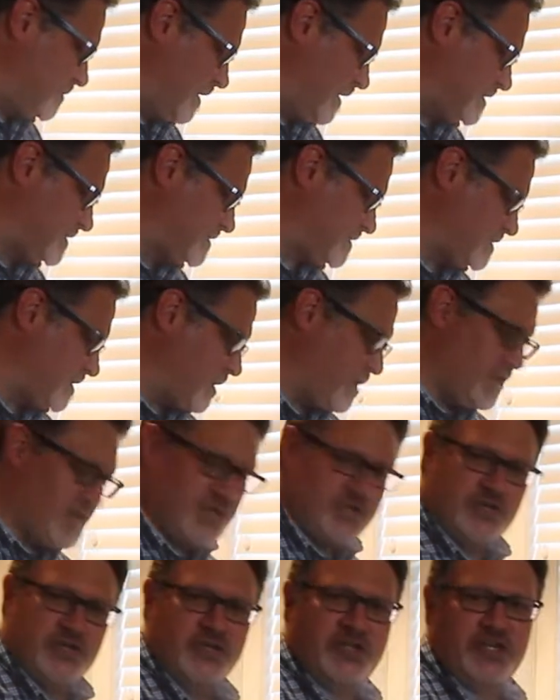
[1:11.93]
mix,
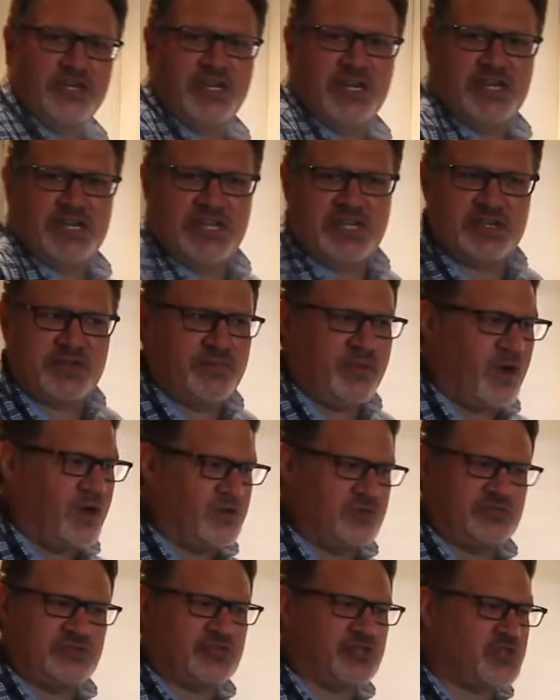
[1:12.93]
you're going to need
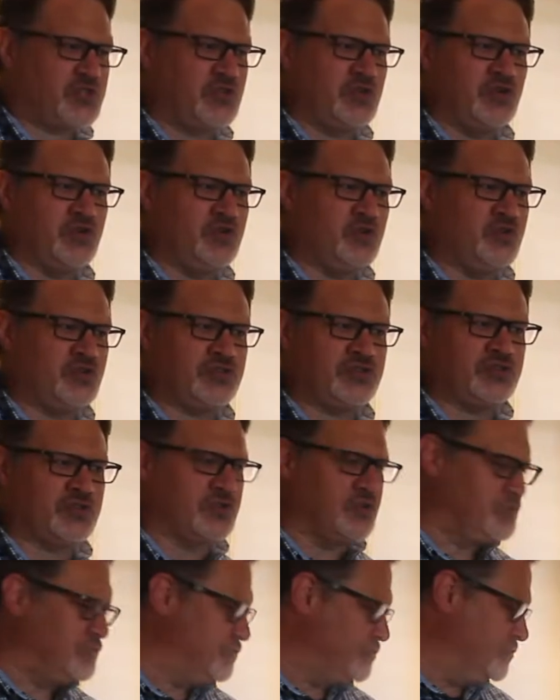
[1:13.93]
about 2
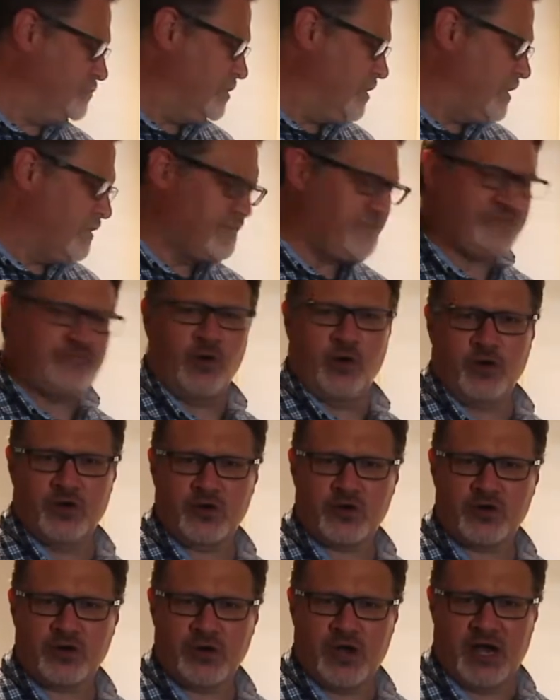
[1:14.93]
to
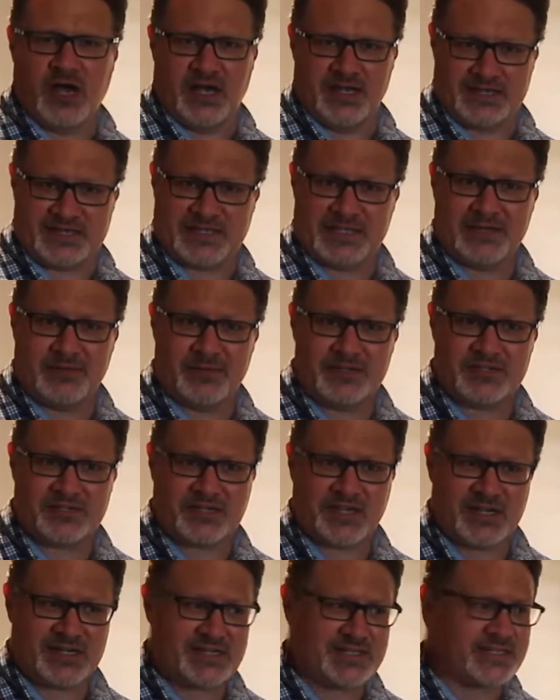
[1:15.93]
4 cinnamon
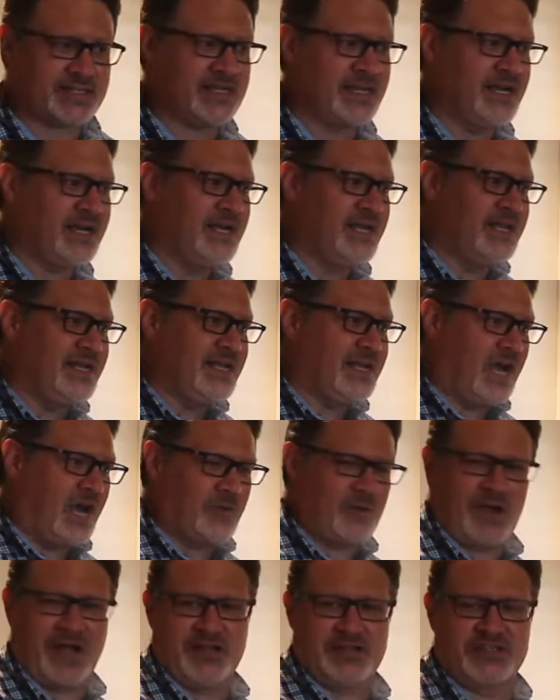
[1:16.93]
sticks,
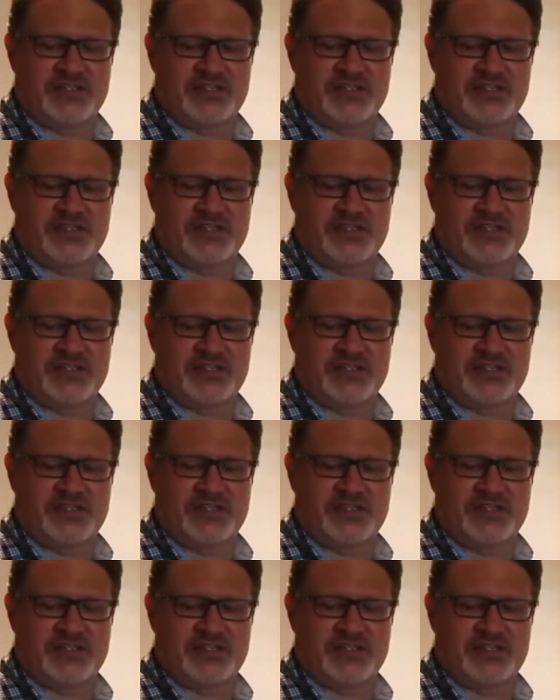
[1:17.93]
around